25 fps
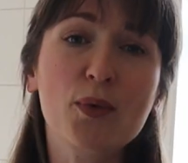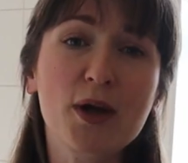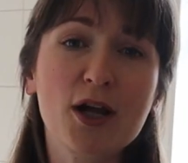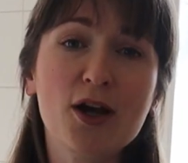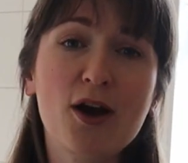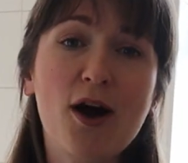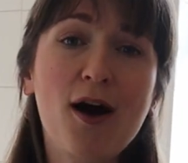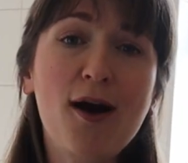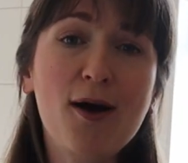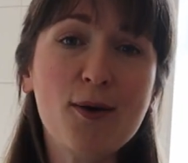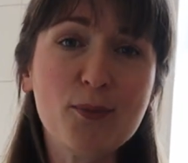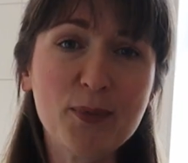We
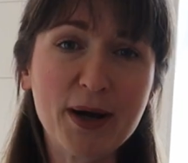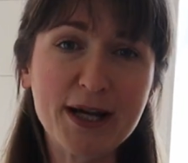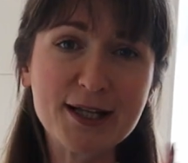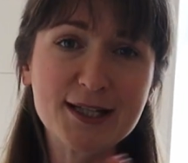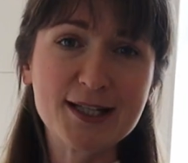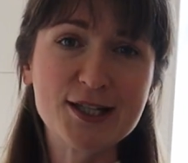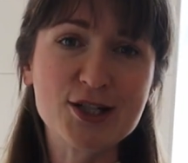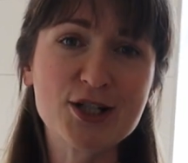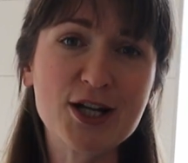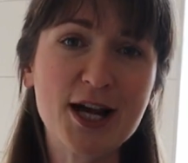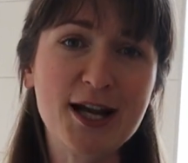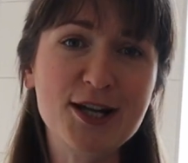can't
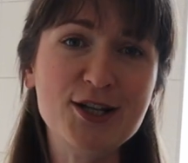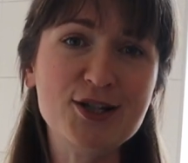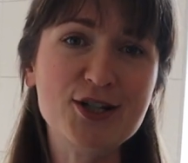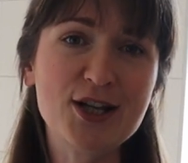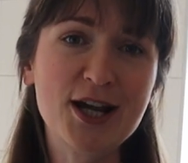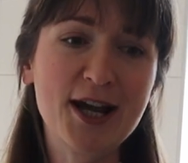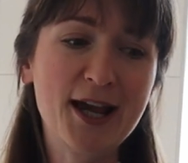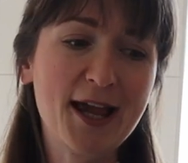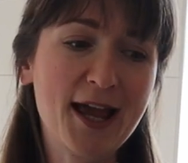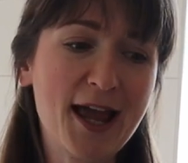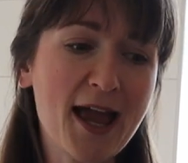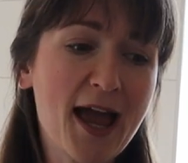wait to change
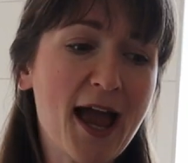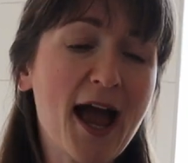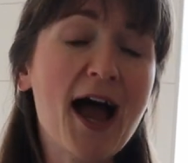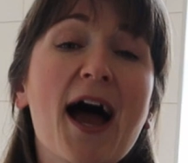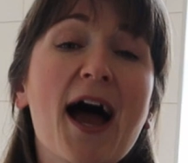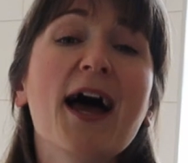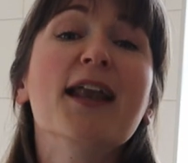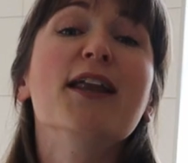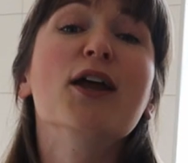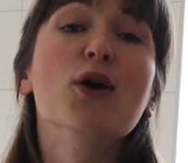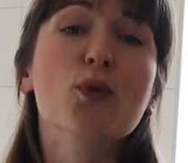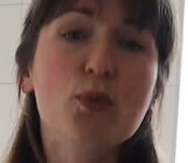it,
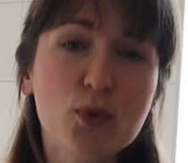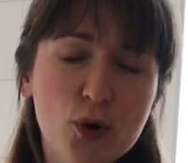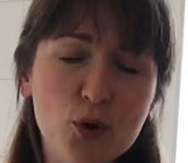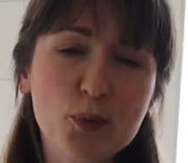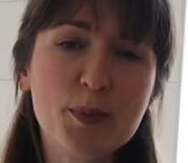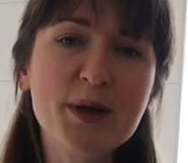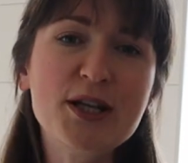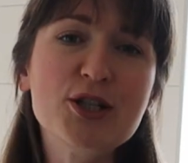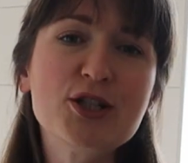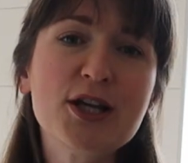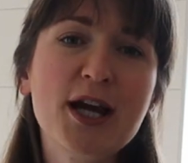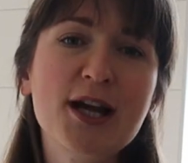and it will
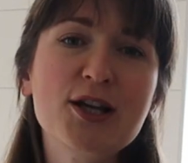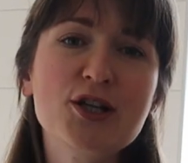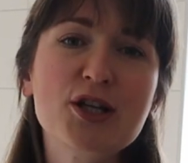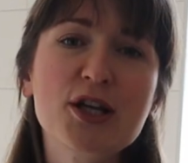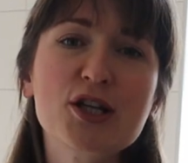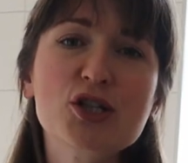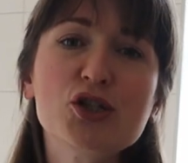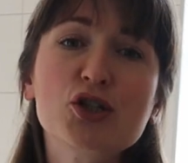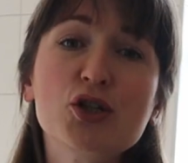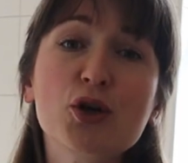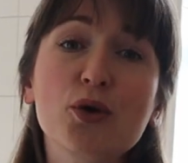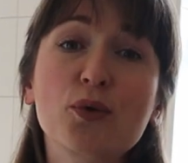be
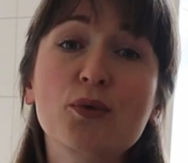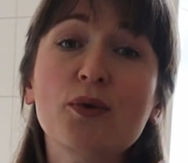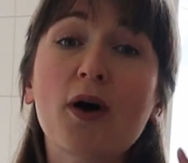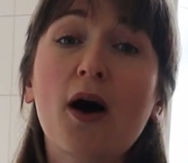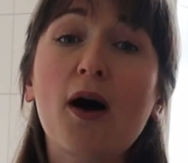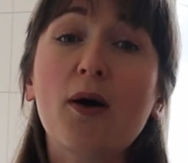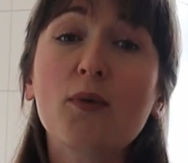changing soon.